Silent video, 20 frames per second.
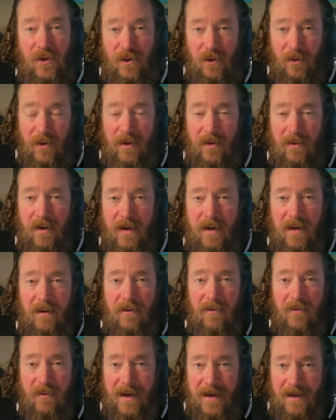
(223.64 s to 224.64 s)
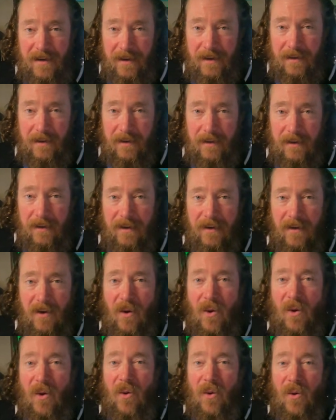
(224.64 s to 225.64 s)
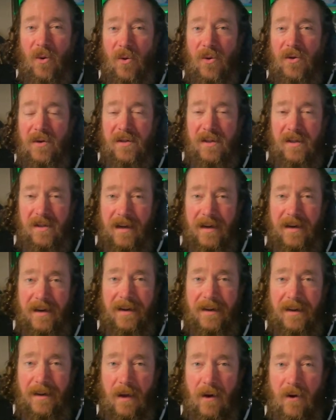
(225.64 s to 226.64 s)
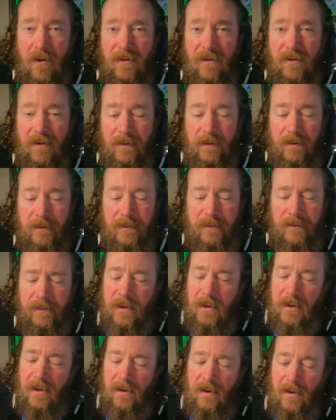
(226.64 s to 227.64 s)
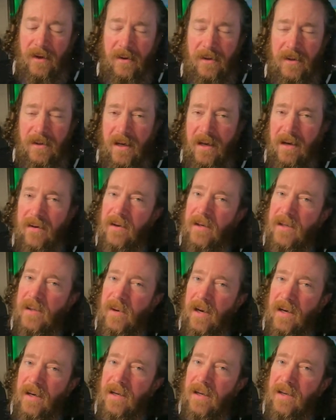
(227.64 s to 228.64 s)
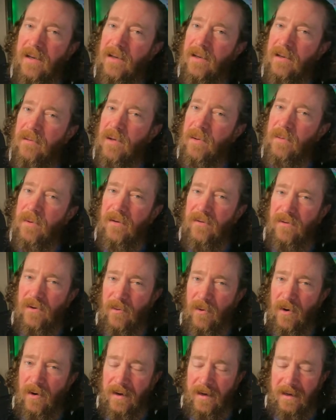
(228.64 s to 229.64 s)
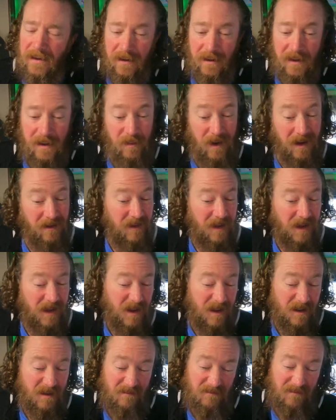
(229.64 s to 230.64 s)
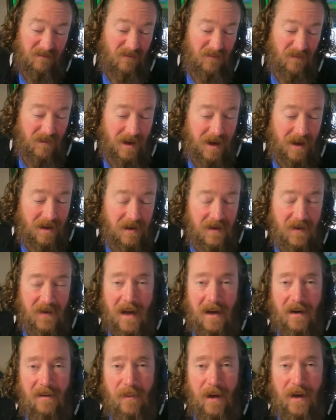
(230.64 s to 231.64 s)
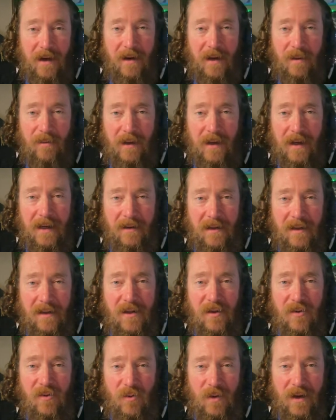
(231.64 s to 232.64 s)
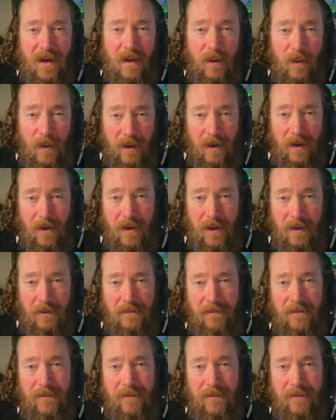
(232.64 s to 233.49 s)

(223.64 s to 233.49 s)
2 or 3 raisins in the whole stinking loaf. So I was kind of expecting maybe a few more raisins, but other than that, minor complaint. This is really, really good.